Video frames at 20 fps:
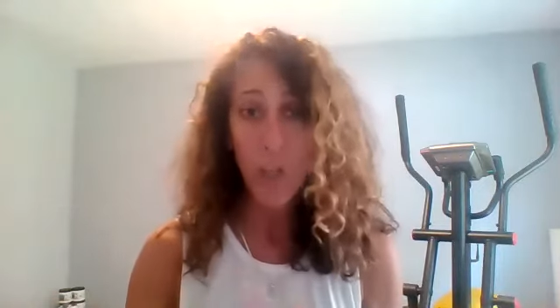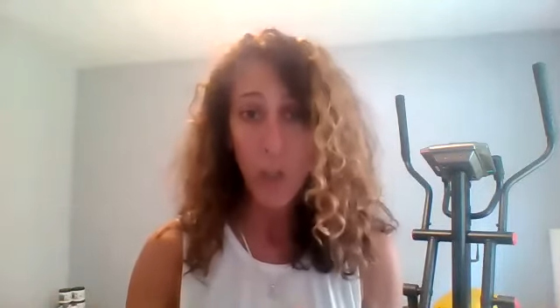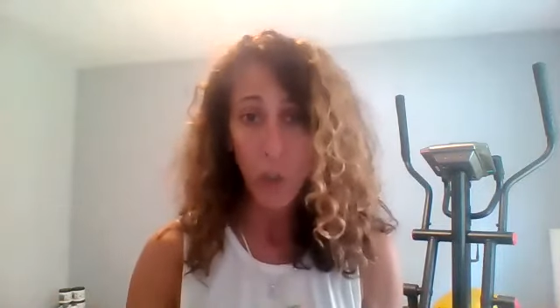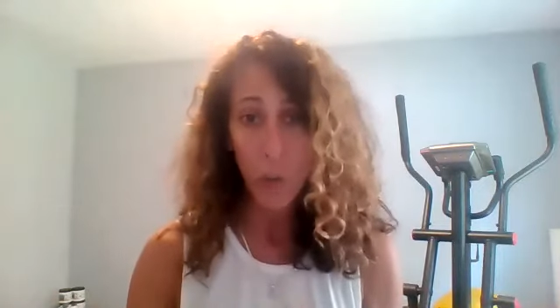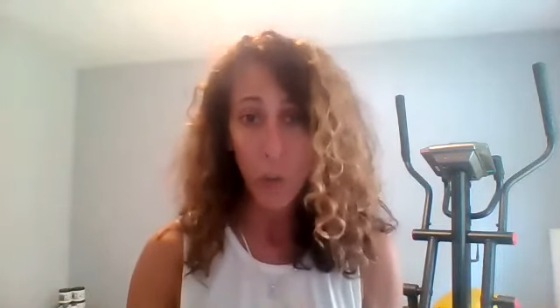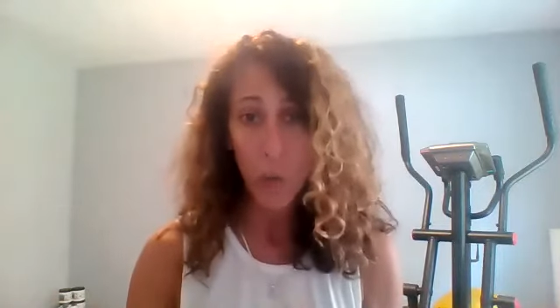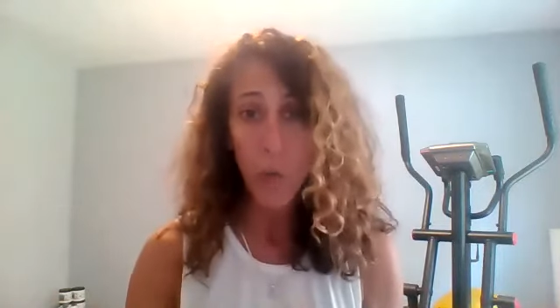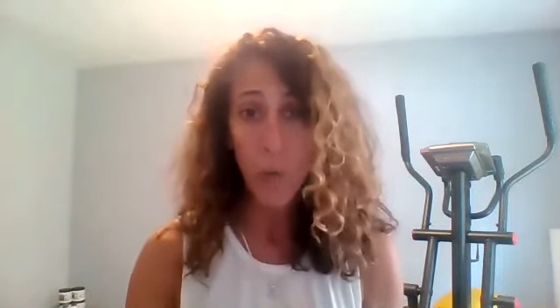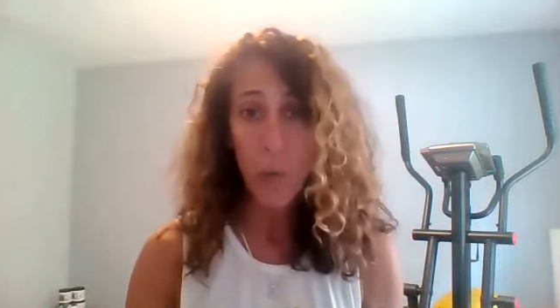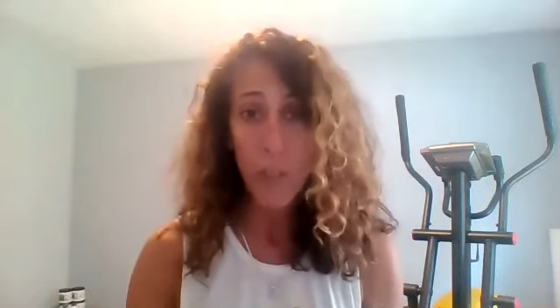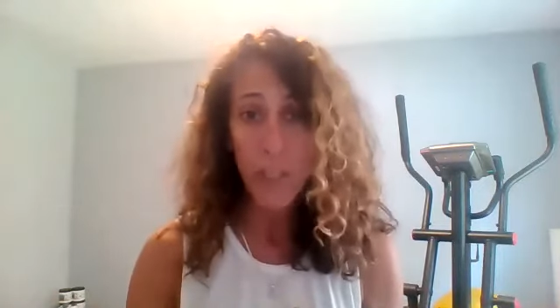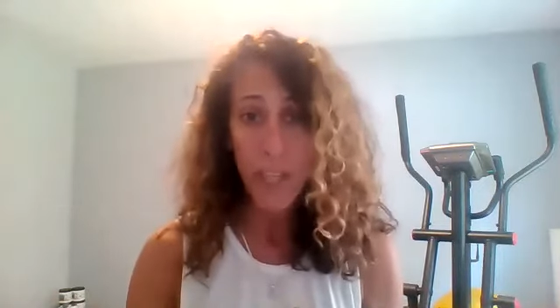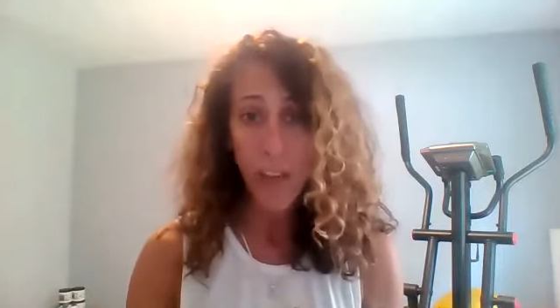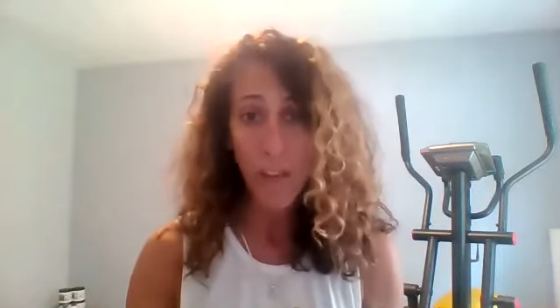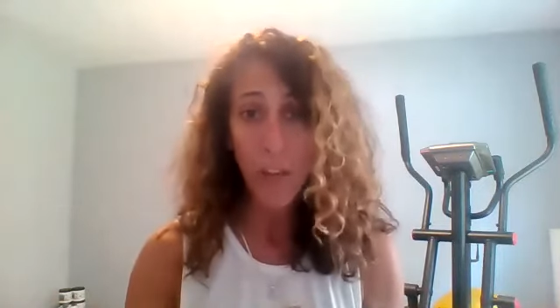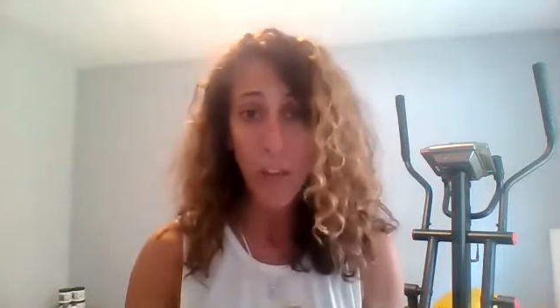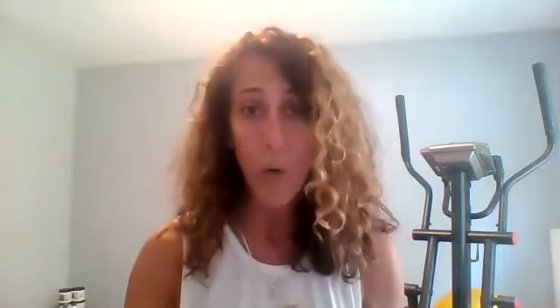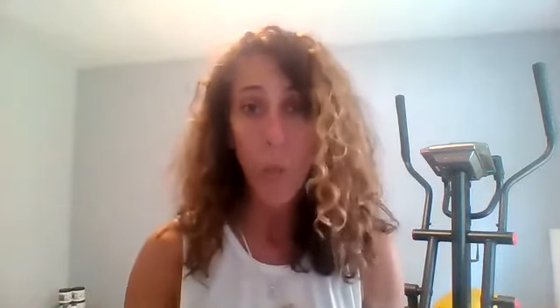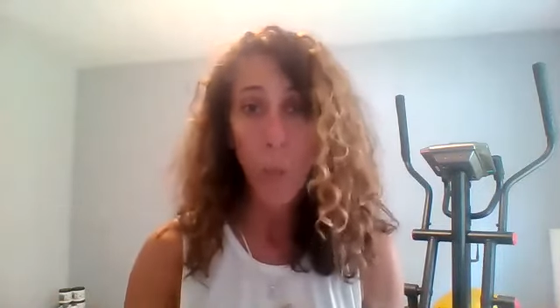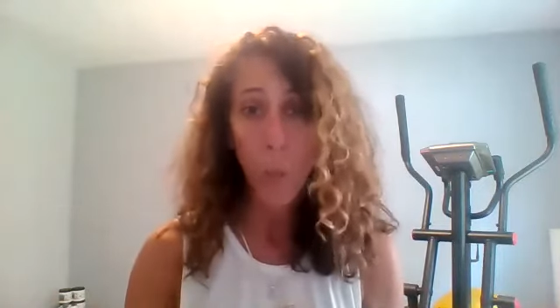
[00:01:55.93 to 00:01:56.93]

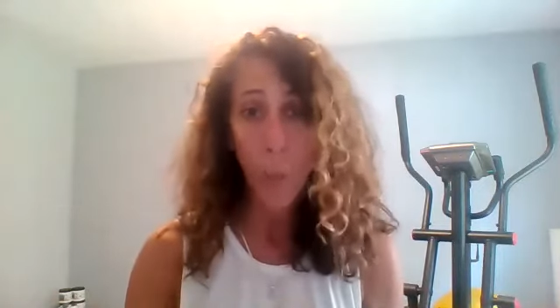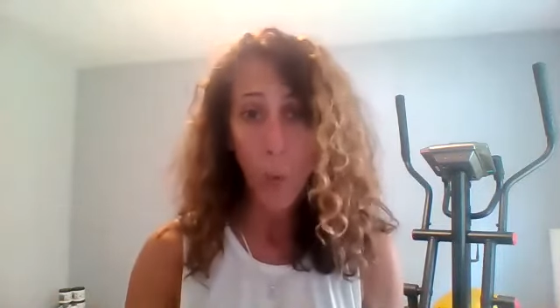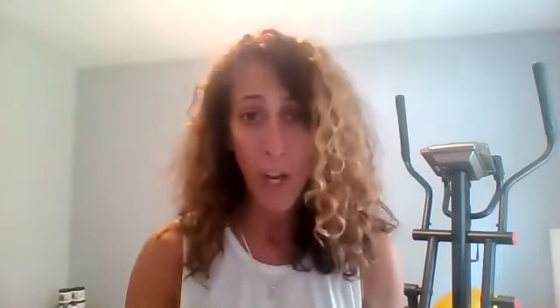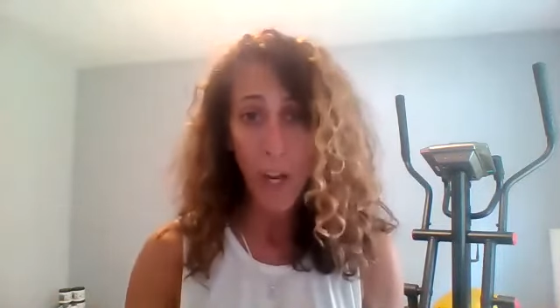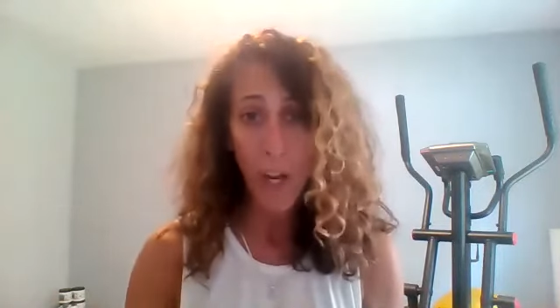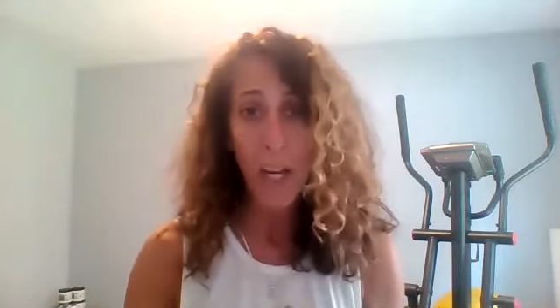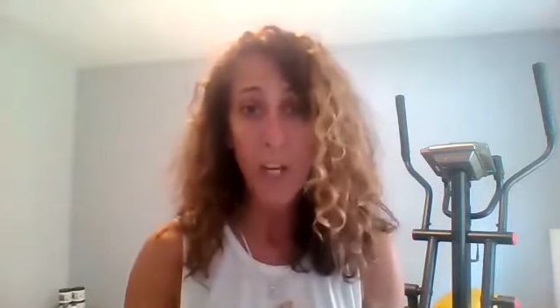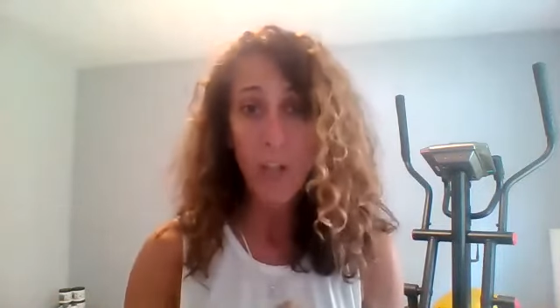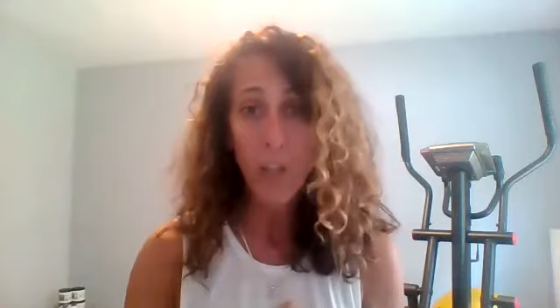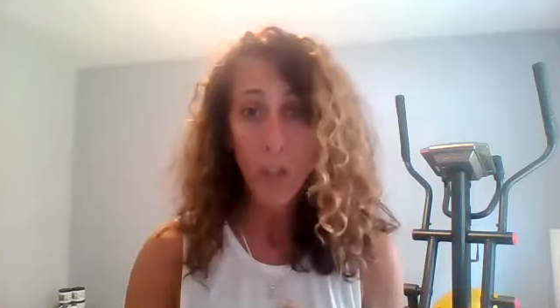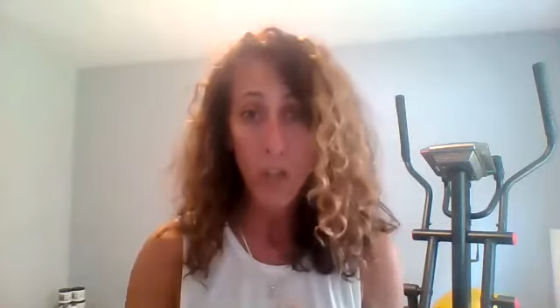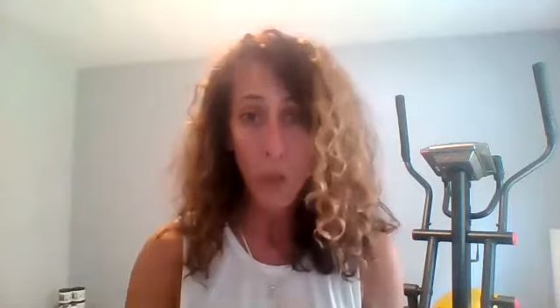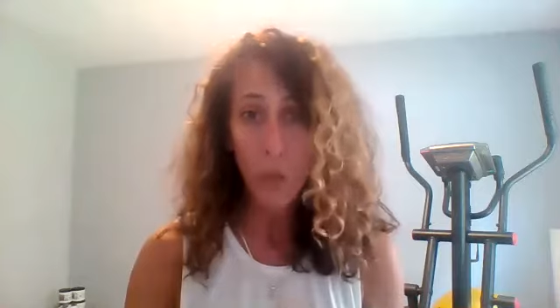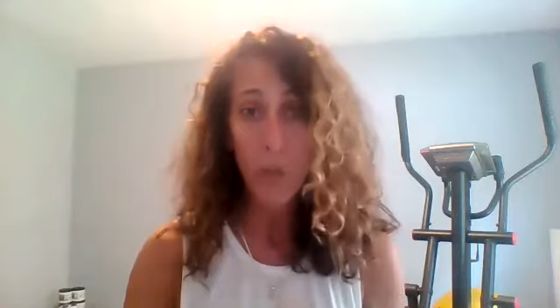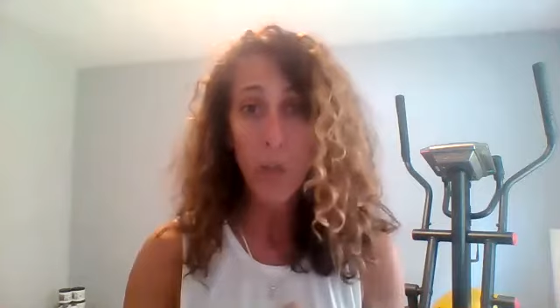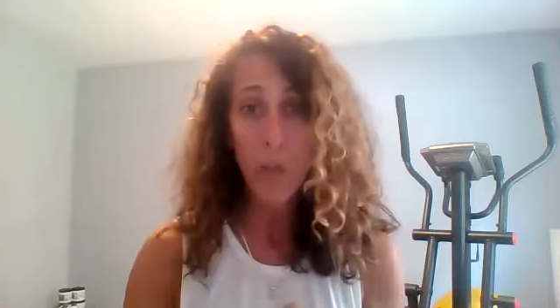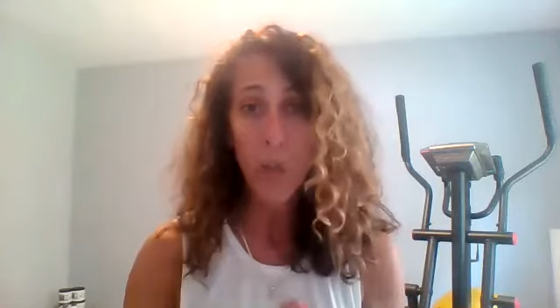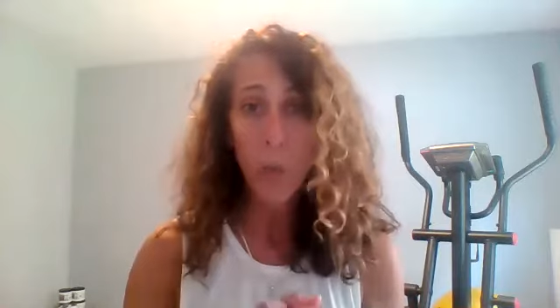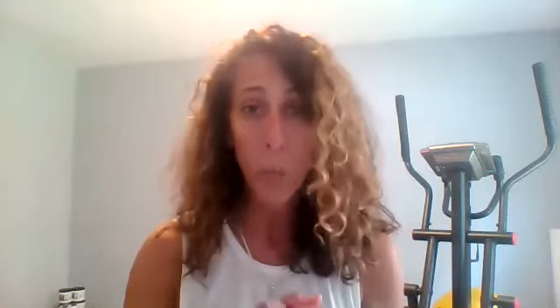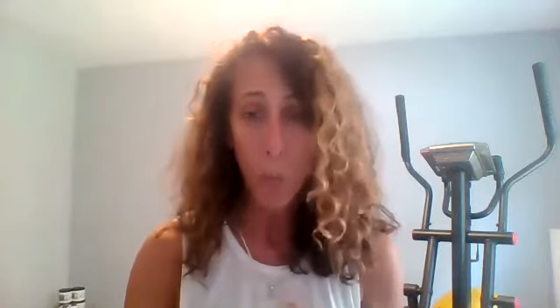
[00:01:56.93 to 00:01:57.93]

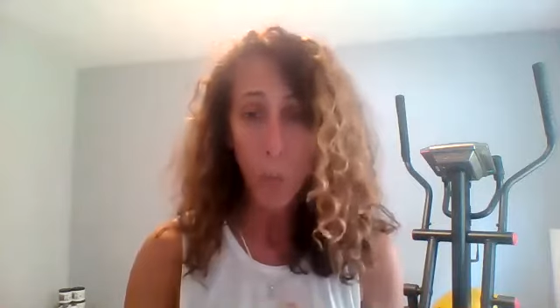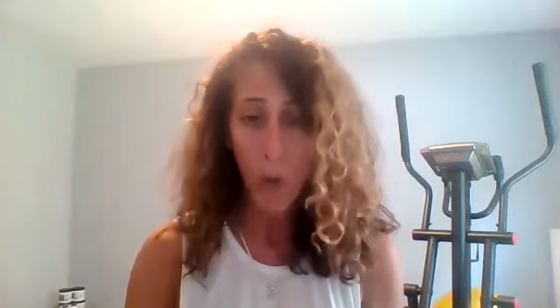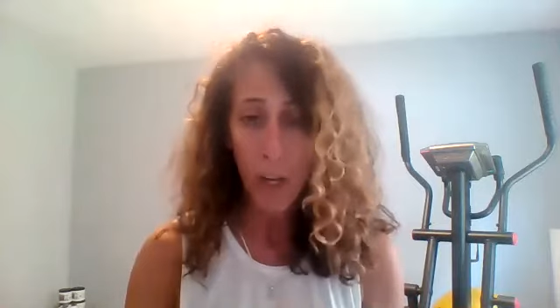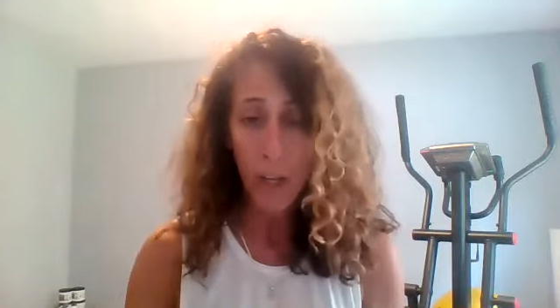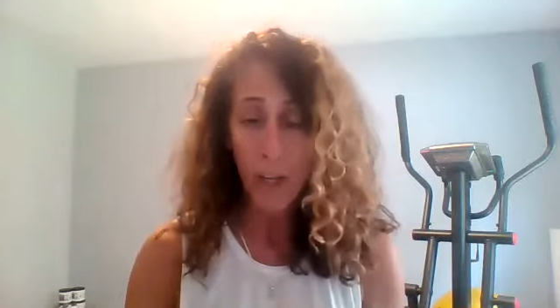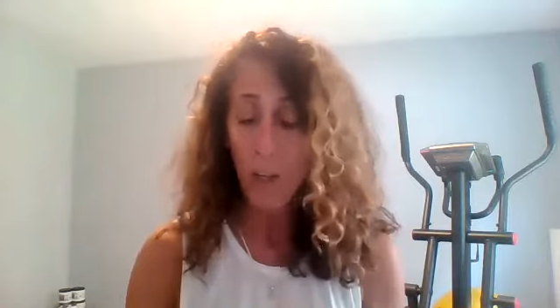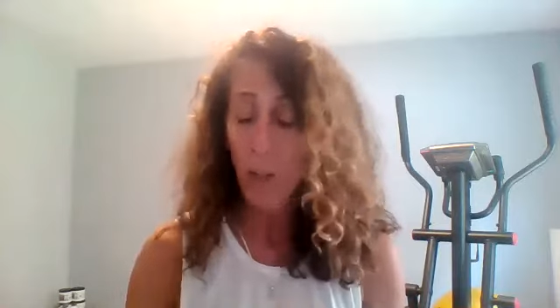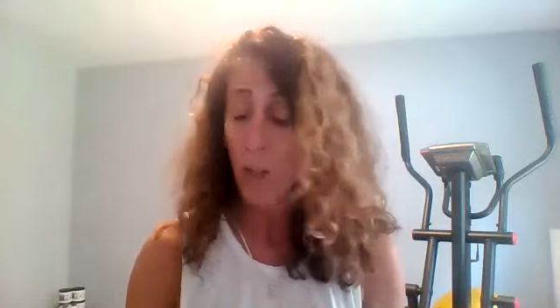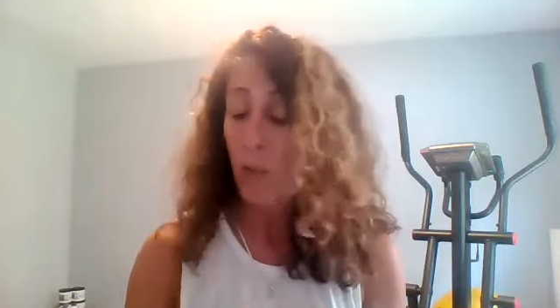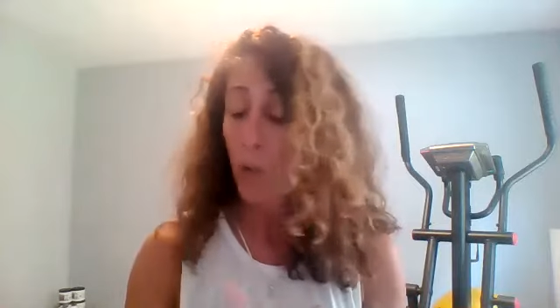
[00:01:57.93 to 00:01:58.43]
617-227-1221.